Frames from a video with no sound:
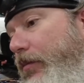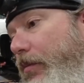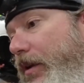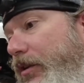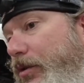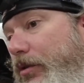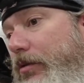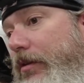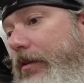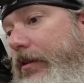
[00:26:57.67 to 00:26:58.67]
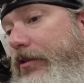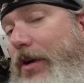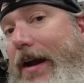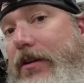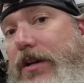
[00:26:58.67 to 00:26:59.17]
when we do the
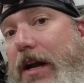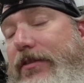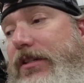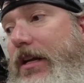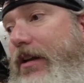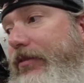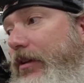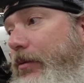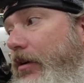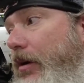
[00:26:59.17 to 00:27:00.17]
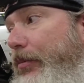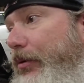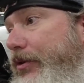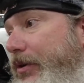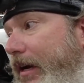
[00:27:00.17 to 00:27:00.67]
drag and drive stuff and we're gonna
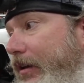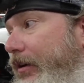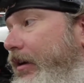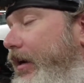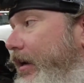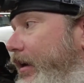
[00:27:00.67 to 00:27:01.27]
pull a trailer